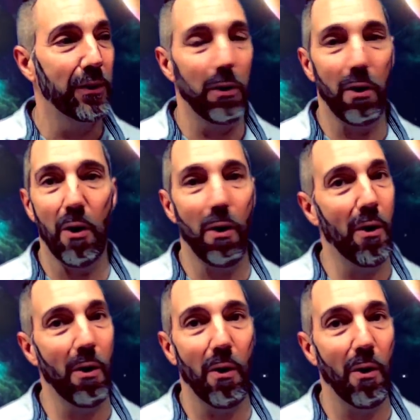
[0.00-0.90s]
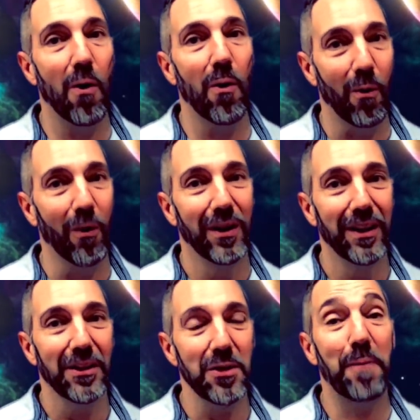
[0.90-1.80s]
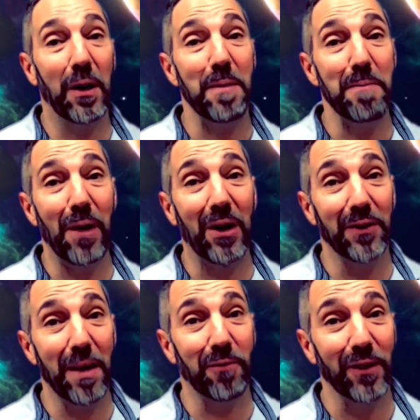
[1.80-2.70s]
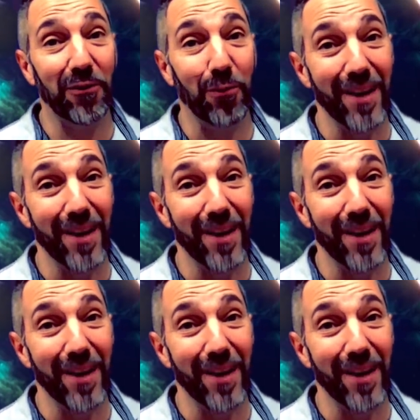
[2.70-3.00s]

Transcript: Oh, You better be buckled up for this